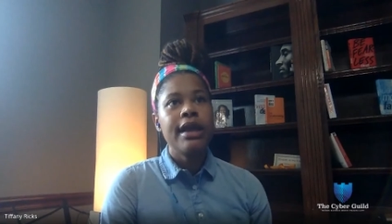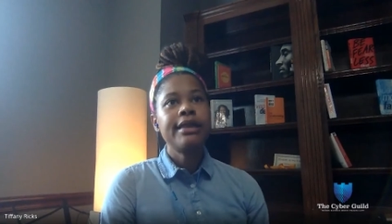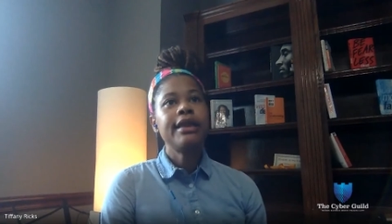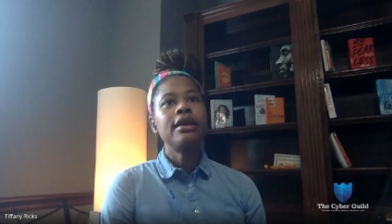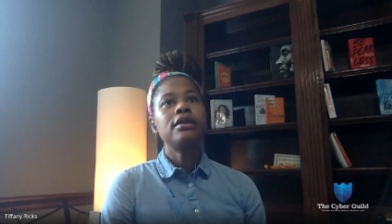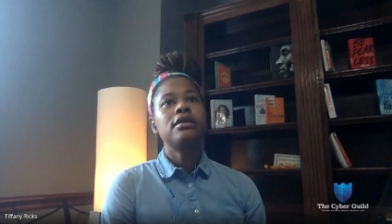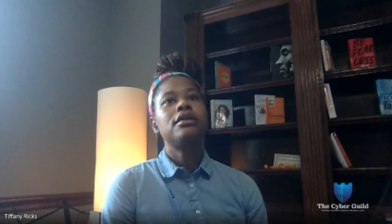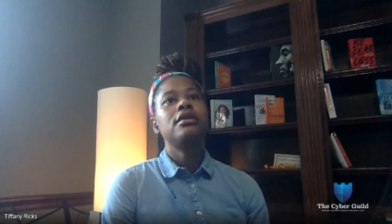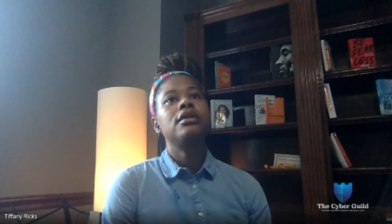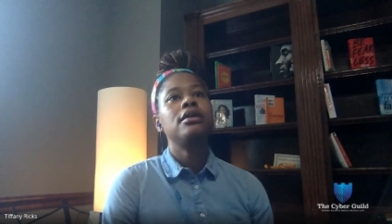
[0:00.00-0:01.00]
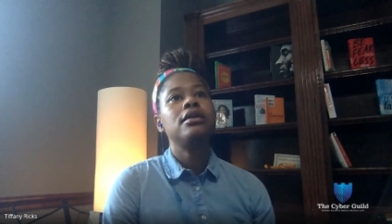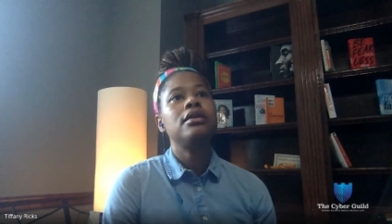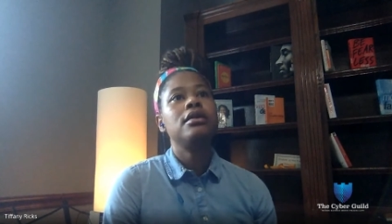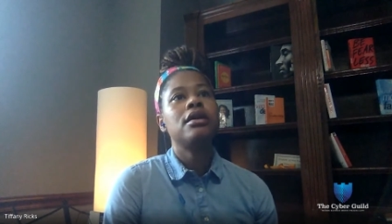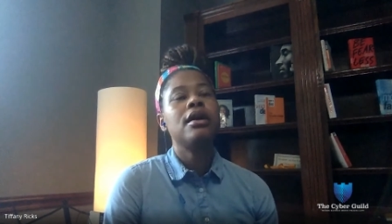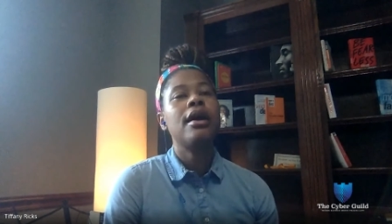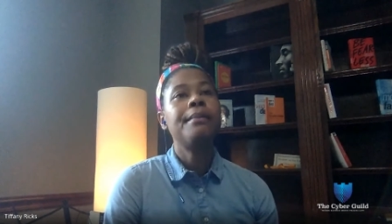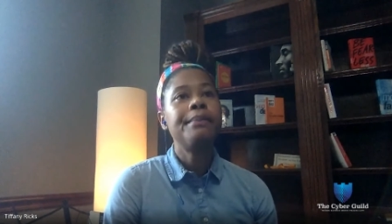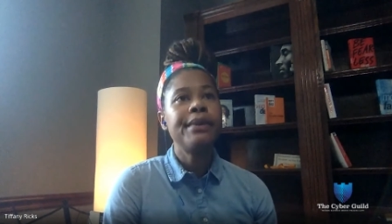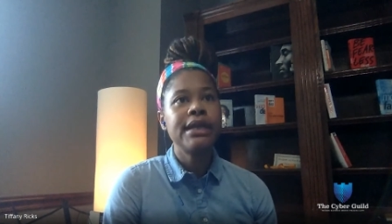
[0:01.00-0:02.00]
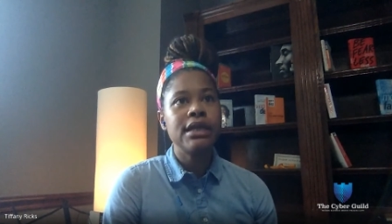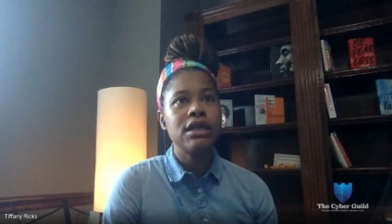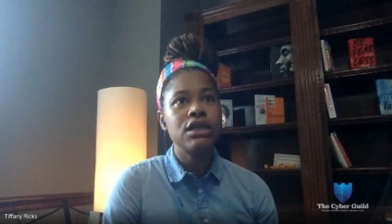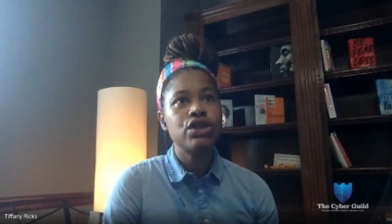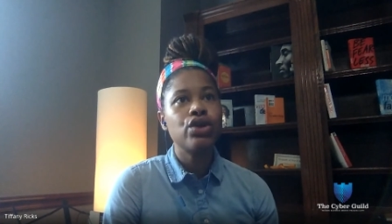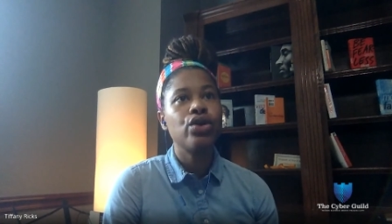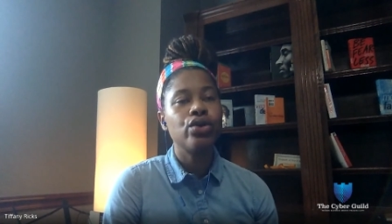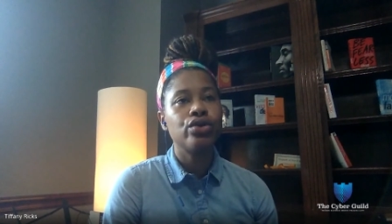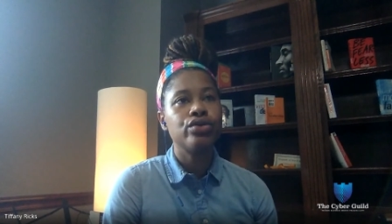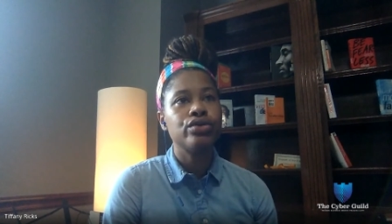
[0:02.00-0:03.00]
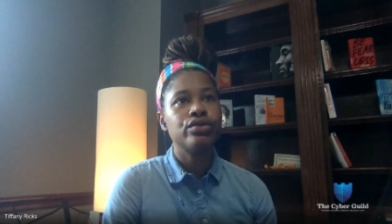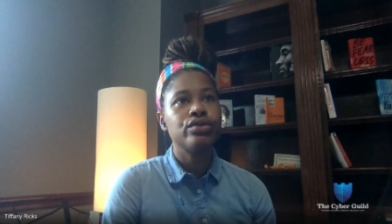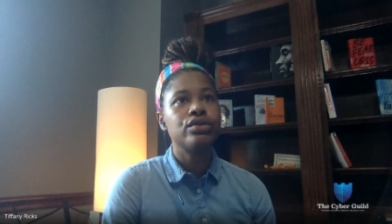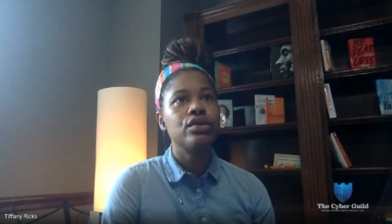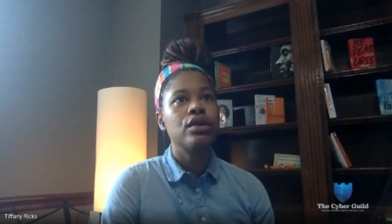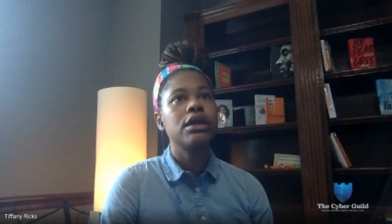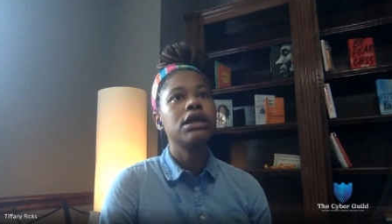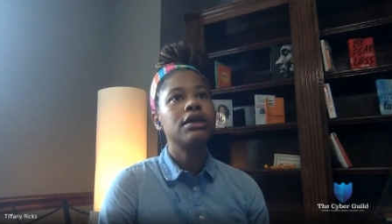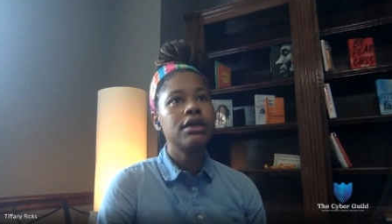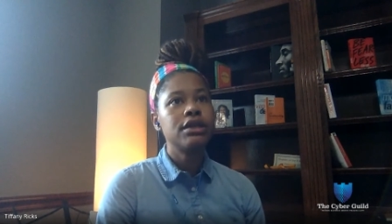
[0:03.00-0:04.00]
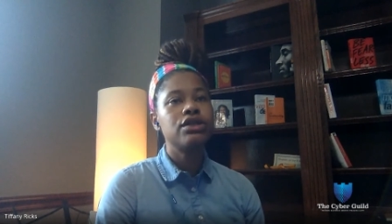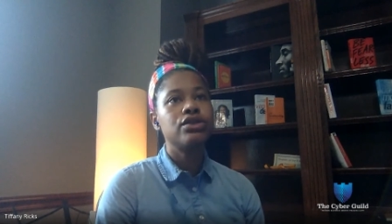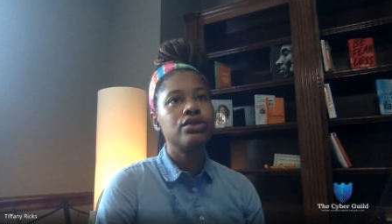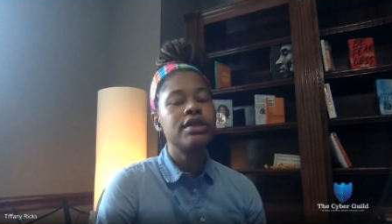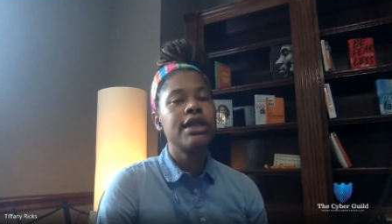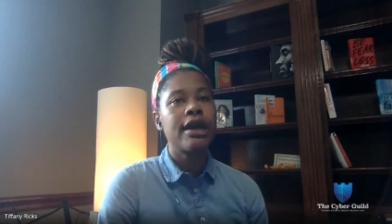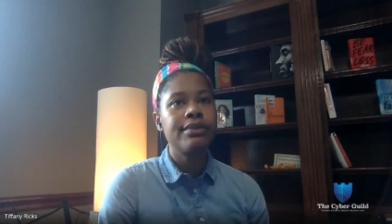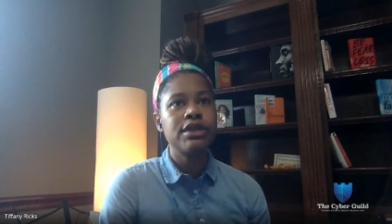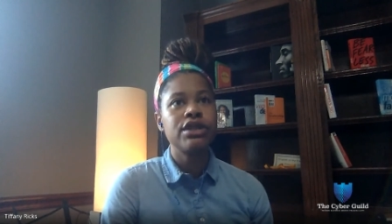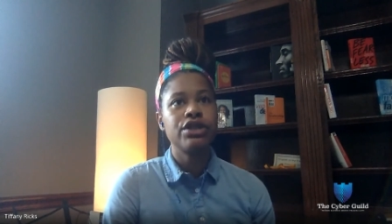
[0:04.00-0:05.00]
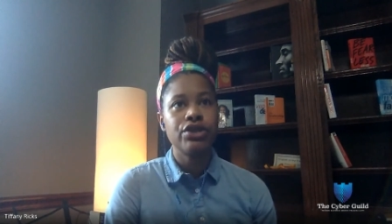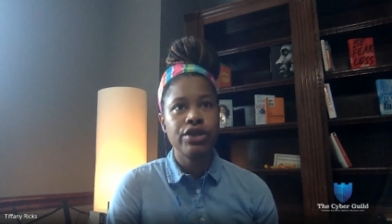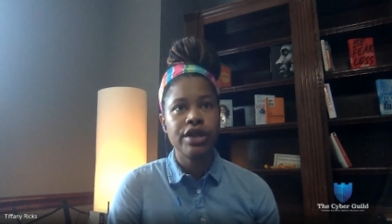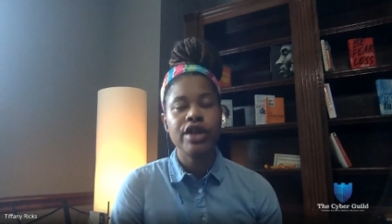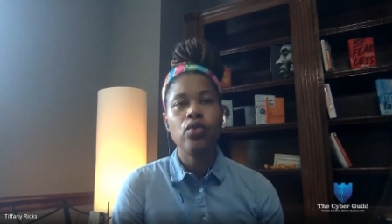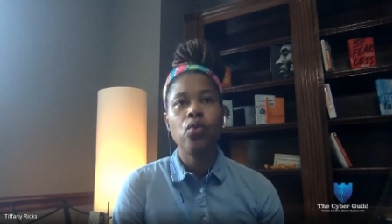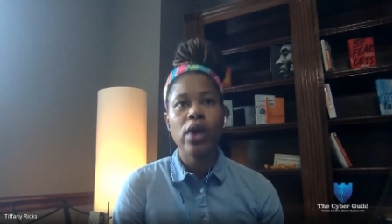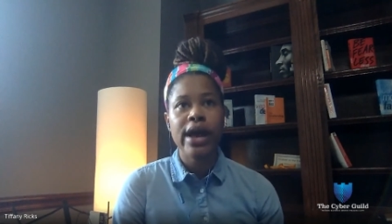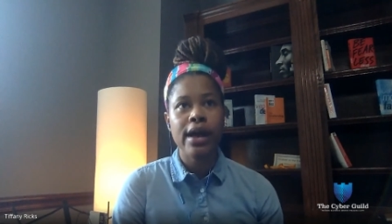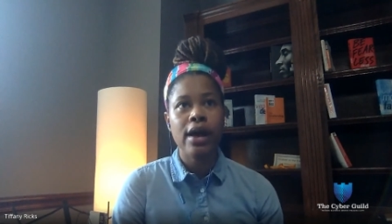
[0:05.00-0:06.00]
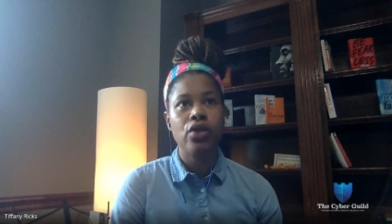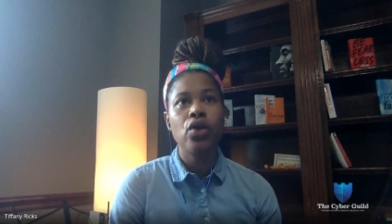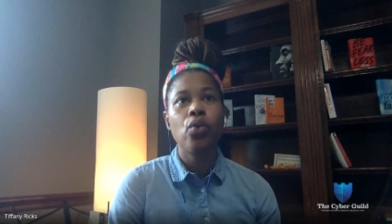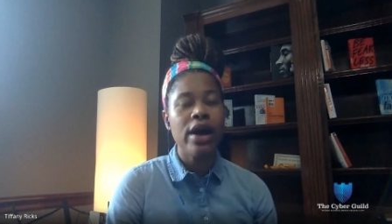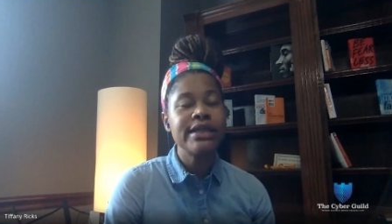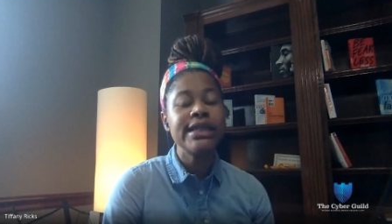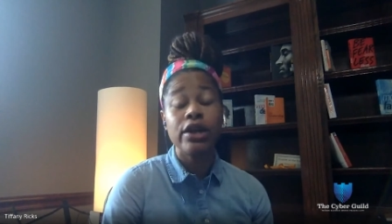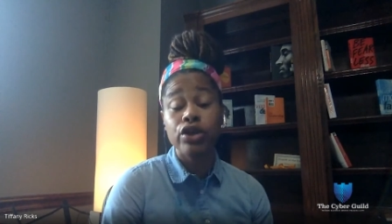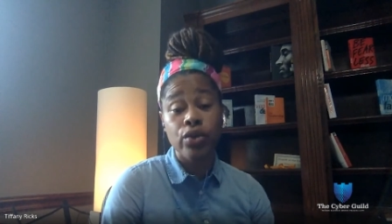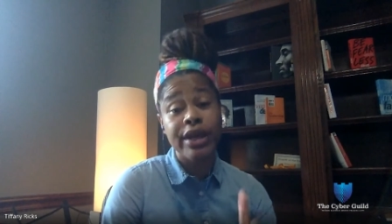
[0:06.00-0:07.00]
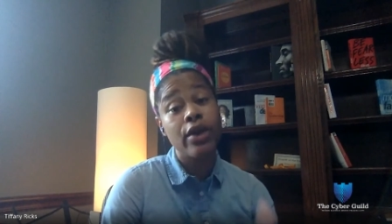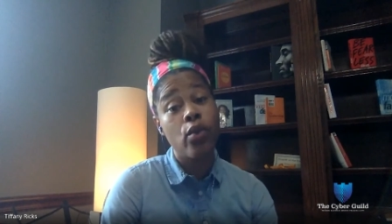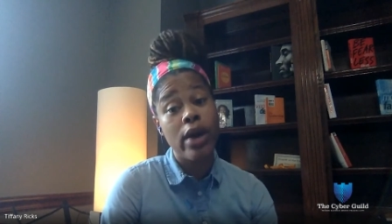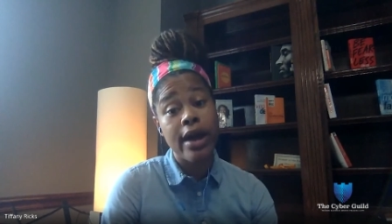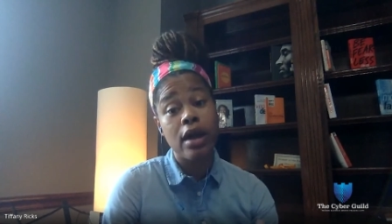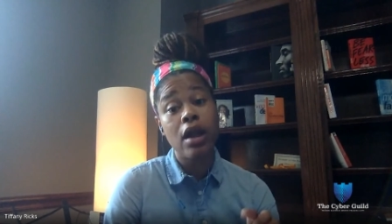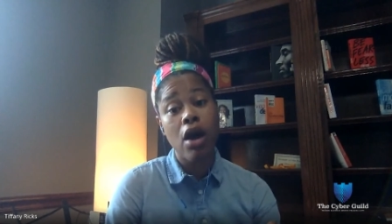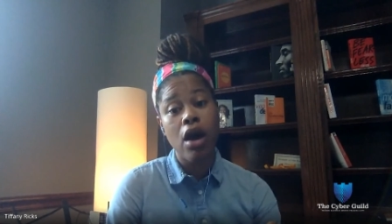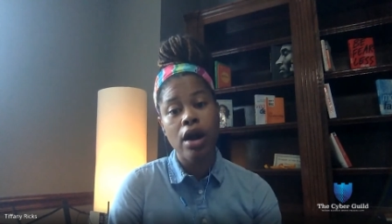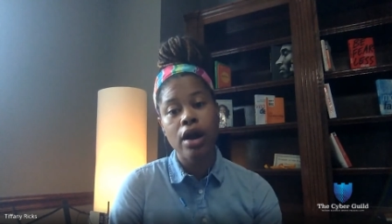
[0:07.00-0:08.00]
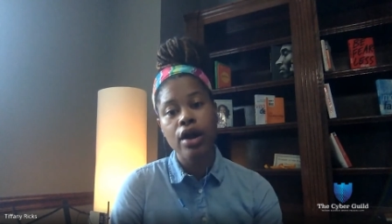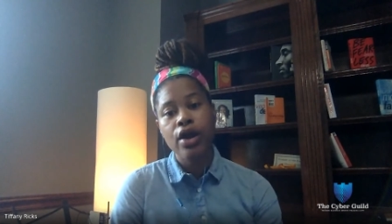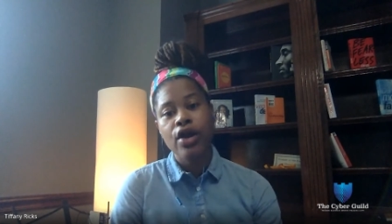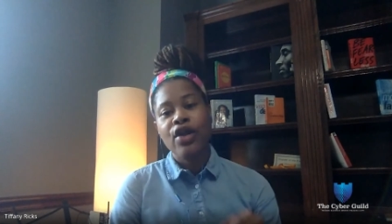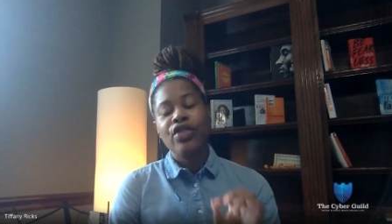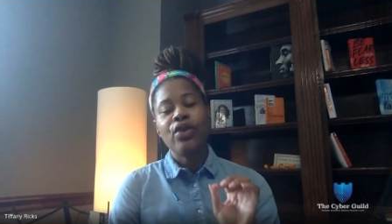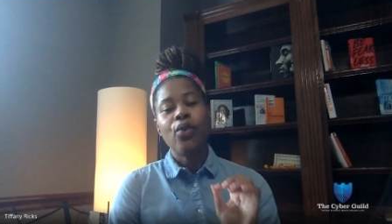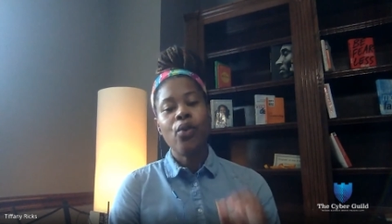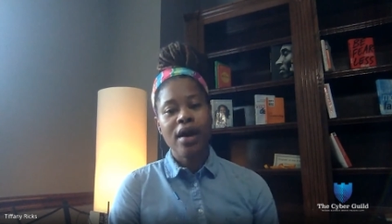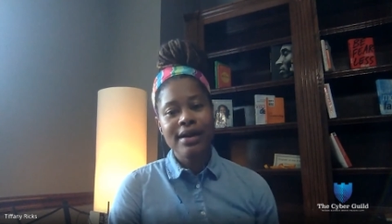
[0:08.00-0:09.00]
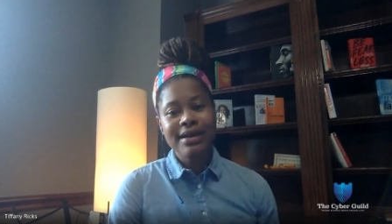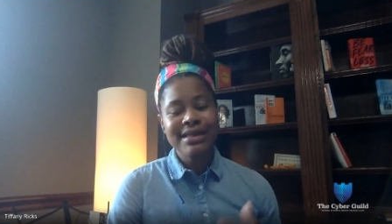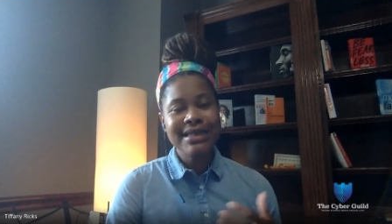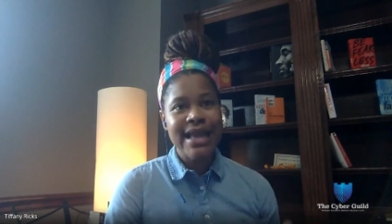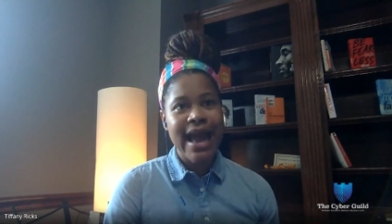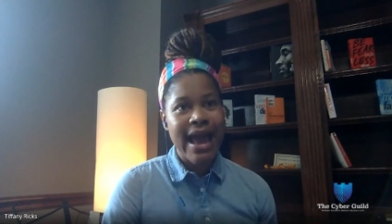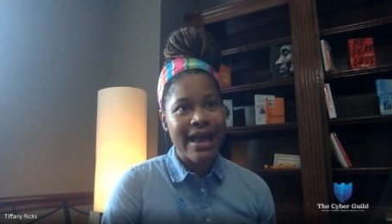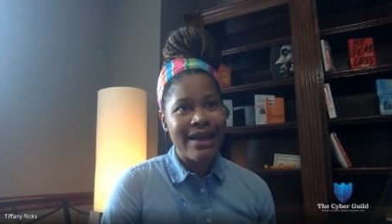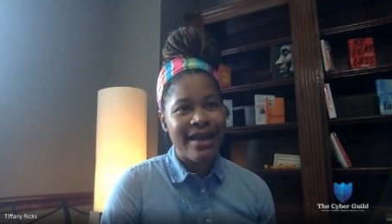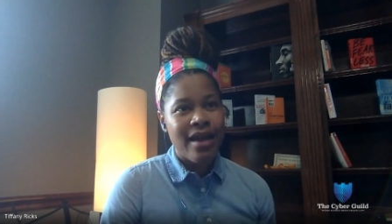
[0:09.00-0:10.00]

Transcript: I think the companies could do cybersecurity well. The ones that are doing it well are the ones that